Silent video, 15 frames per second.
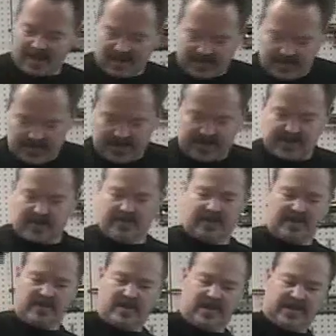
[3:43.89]
Here, I'll do the soak
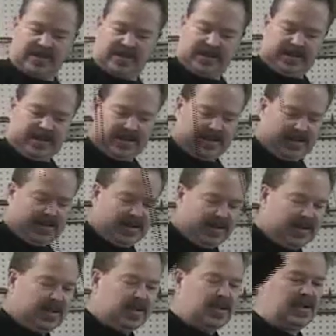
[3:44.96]
one once.
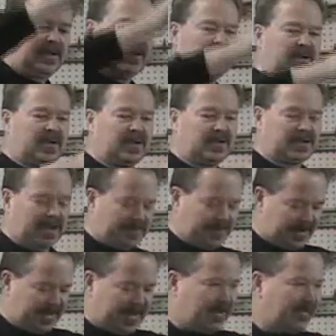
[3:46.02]

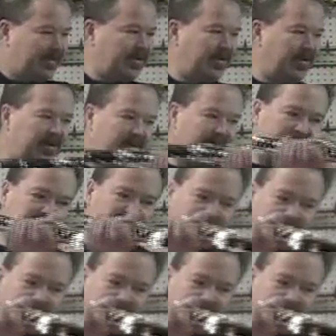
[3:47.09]
Drop it down through there, make